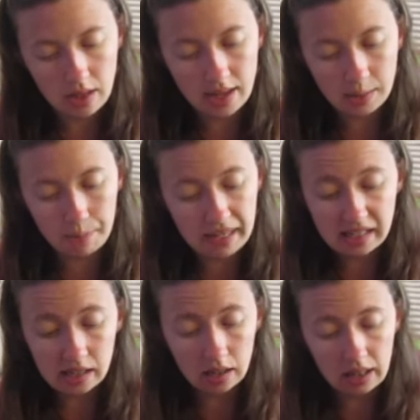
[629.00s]
it's
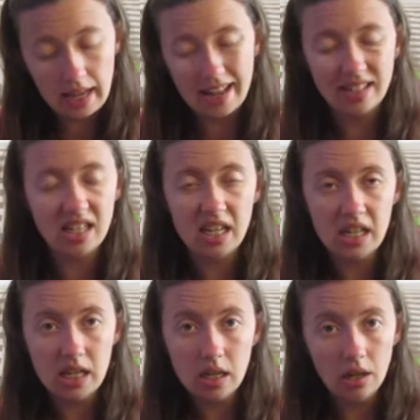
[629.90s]
basically a
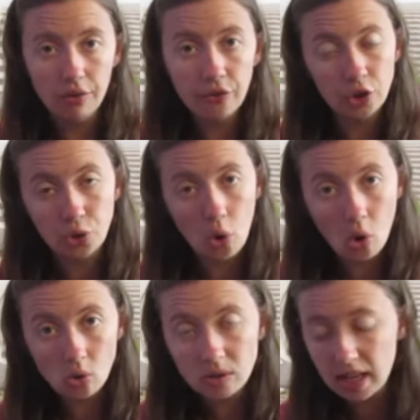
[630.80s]
tea for
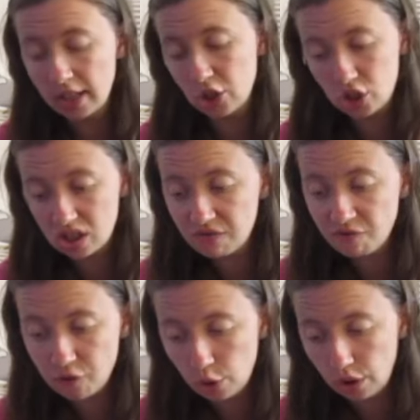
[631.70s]
dogs and it's just
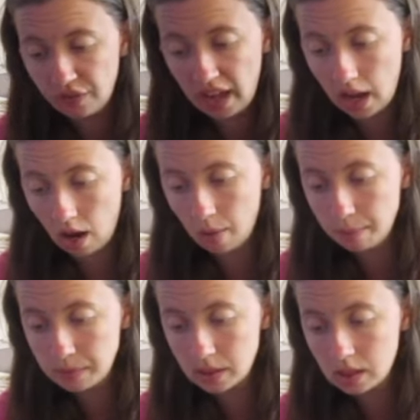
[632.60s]
full of
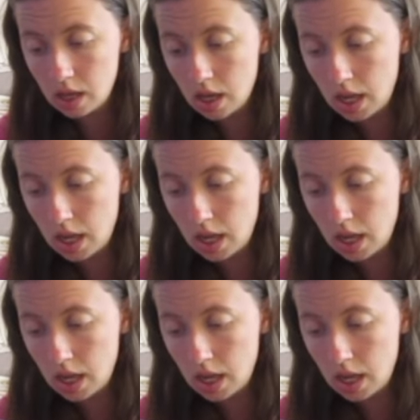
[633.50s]
herbs.